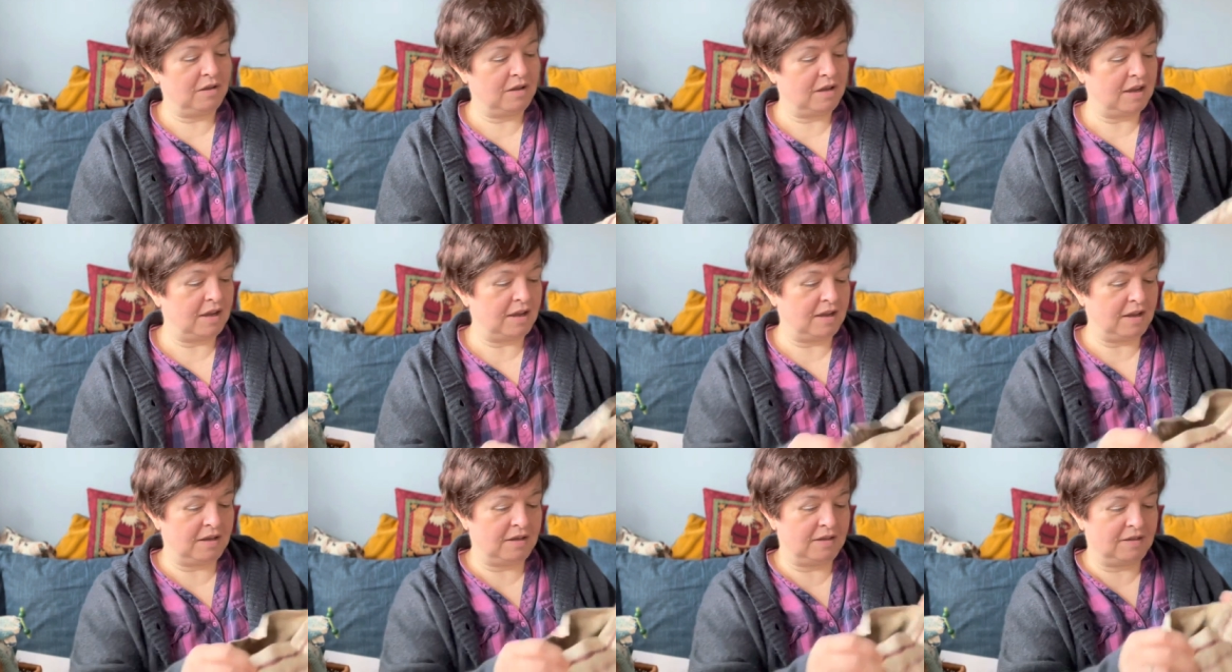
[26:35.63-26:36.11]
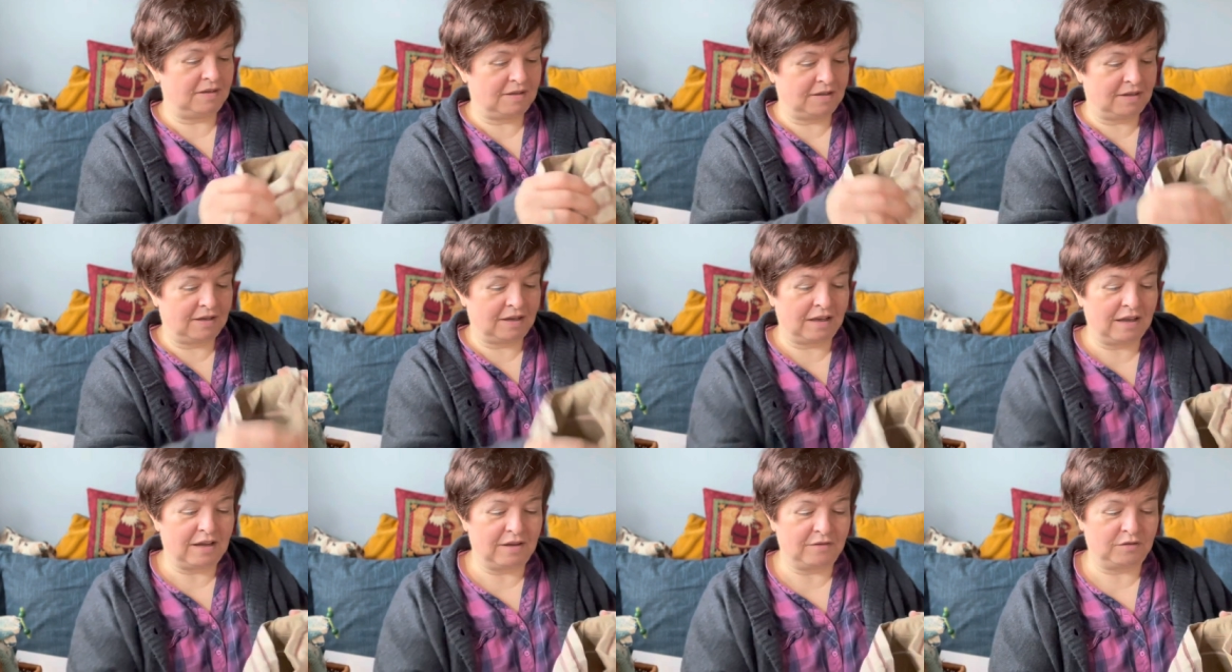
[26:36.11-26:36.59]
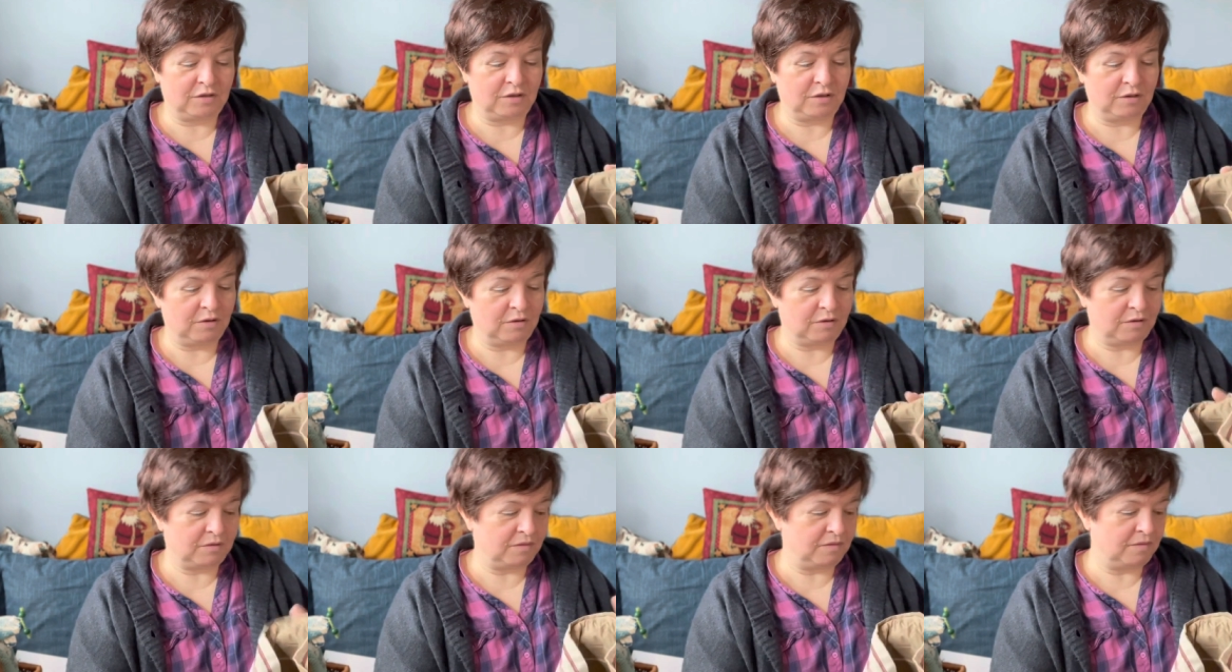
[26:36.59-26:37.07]
I still have to
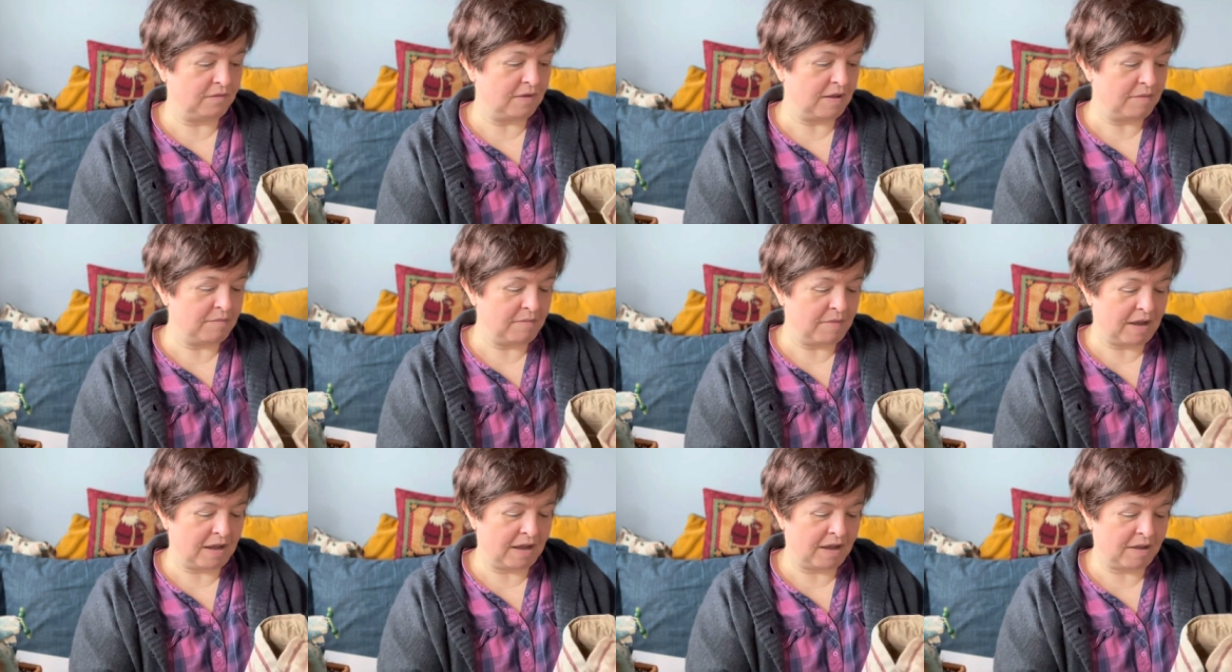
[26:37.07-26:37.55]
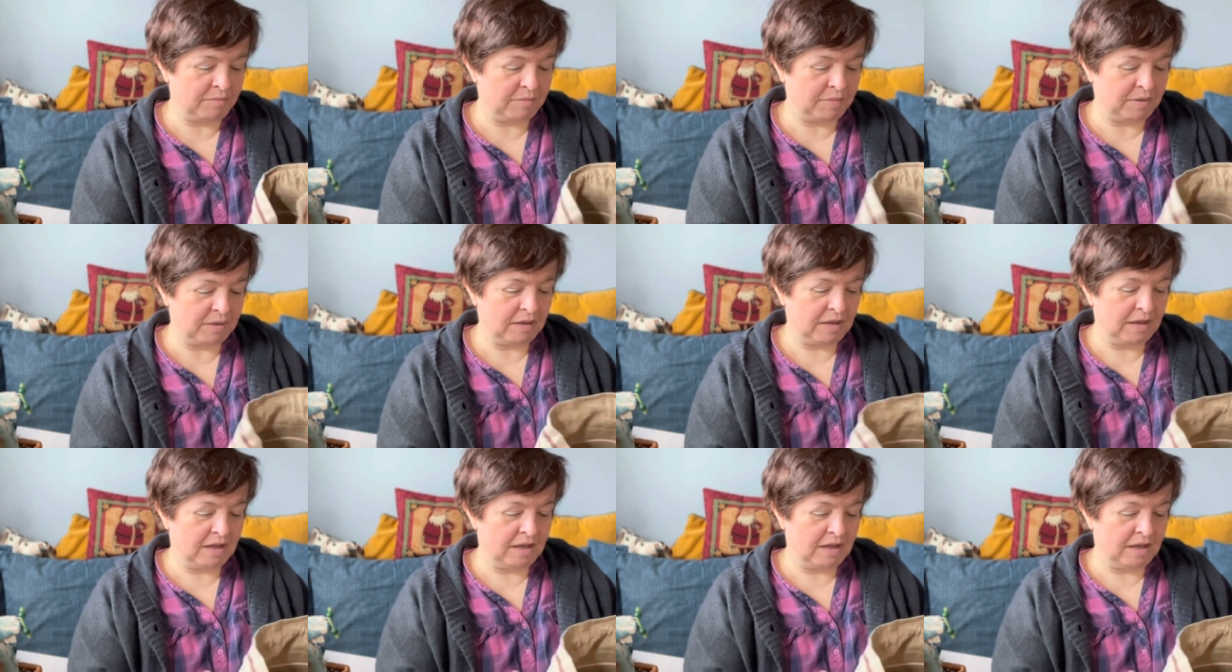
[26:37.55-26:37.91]
look them up,